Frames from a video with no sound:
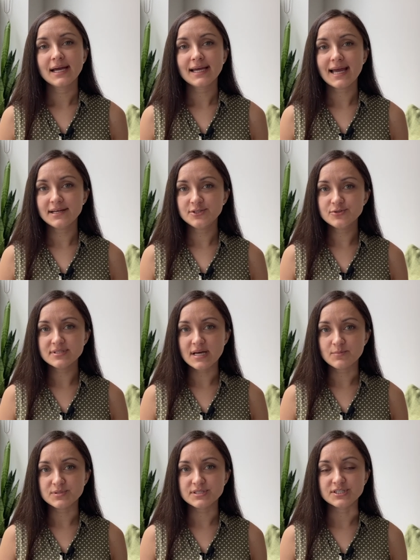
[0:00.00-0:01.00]
Can you
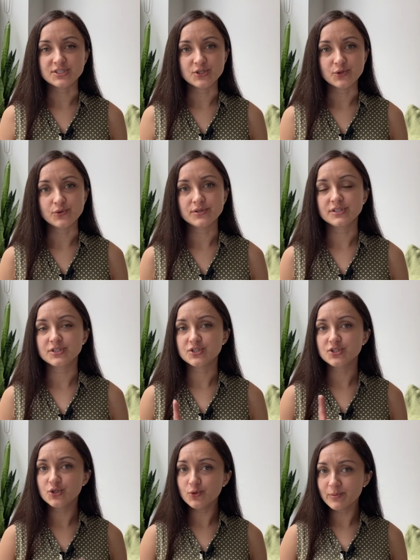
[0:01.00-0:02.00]
substitute the
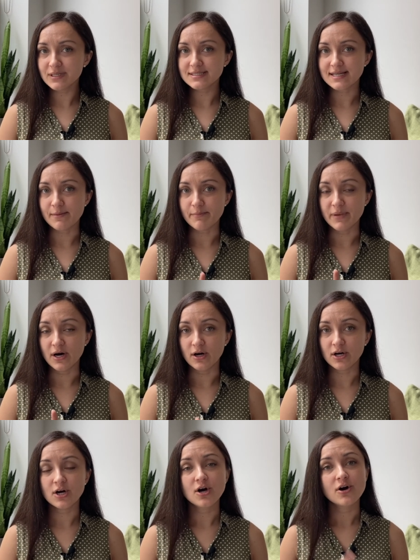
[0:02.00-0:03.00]
2%
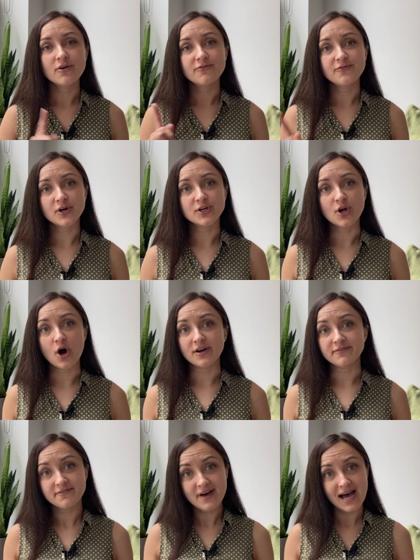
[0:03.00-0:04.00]
milk for
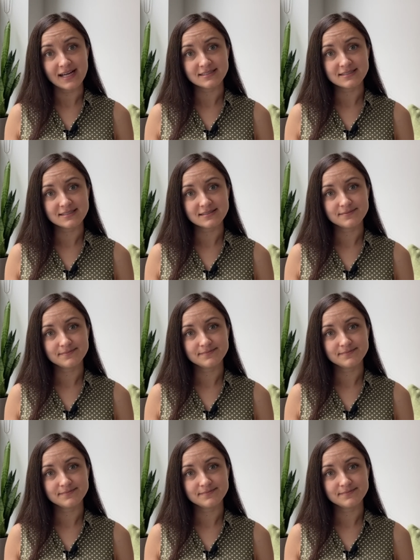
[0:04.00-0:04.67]
non fat?